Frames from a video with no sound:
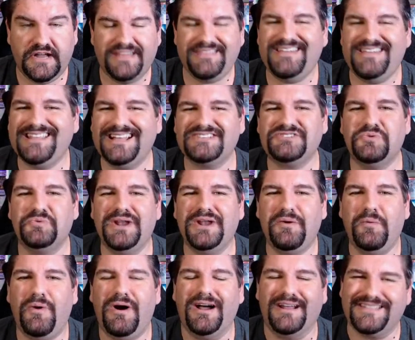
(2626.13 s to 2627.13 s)
I think that's the one I
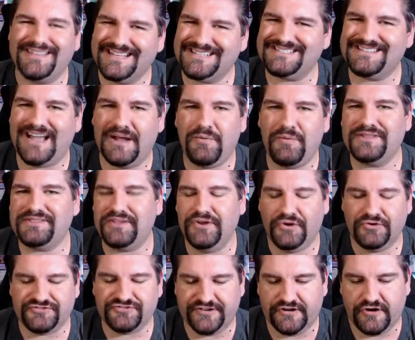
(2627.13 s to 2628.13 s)
want. That's I want the
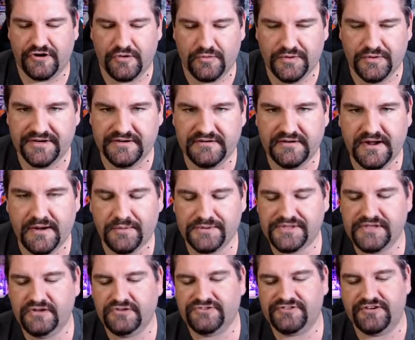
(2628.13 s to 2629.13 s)
alternate art one. I want
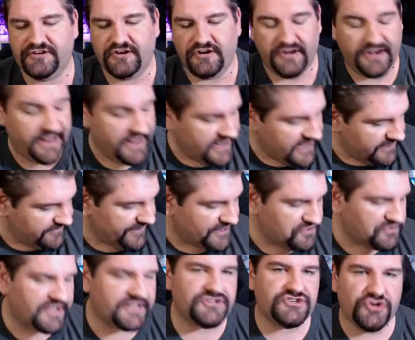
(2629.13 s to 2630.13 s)
the alternate art. If I
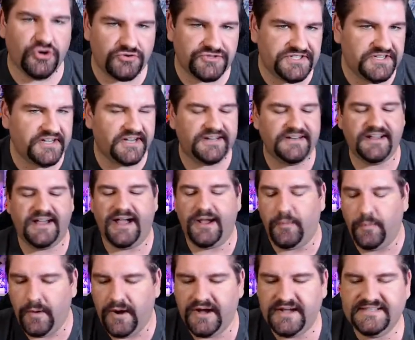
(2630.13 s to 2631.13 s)
don't get Jolteon, I
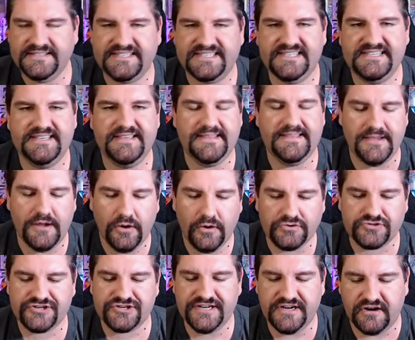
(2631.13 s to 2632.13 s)
want the
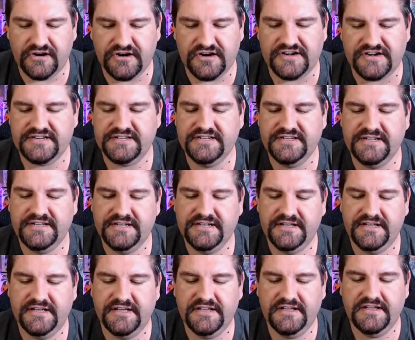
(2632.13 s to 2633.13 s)
alternate art
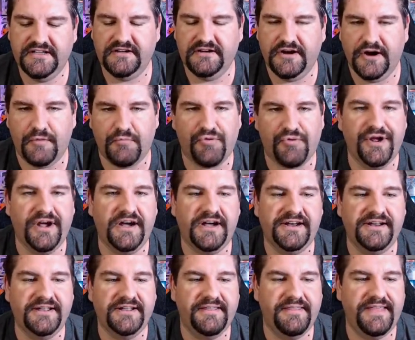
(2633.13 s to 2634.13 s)

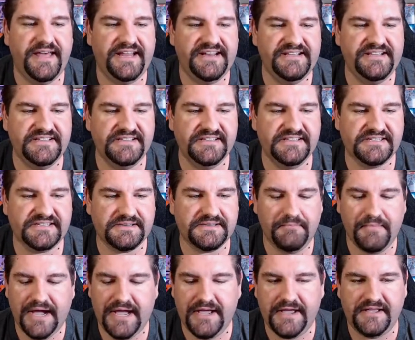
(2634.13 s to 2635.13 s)
Umbreon. That is
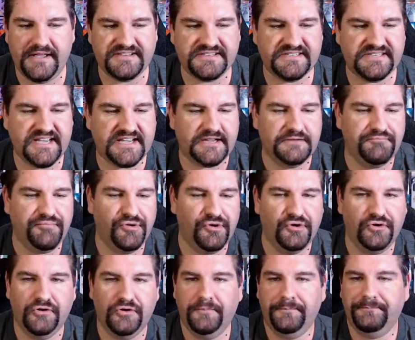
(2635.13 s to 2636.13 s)
my second
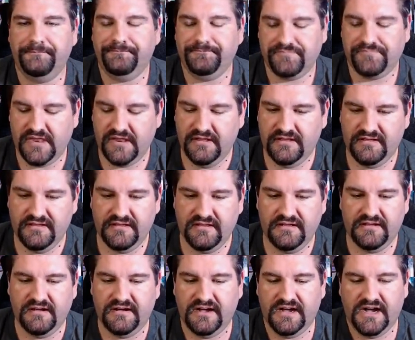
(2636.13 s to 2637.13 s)
pull.
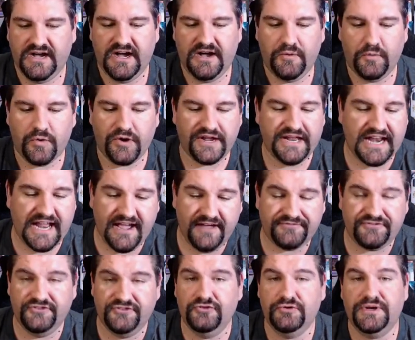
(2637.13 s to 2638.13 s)
Uh, we're gonna have
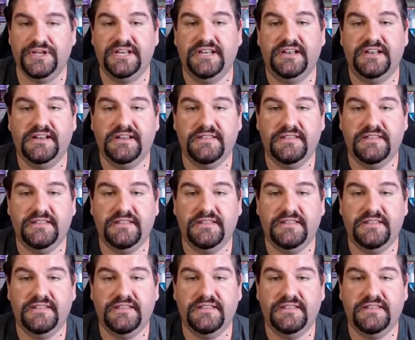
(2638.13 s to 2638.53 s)
to do it.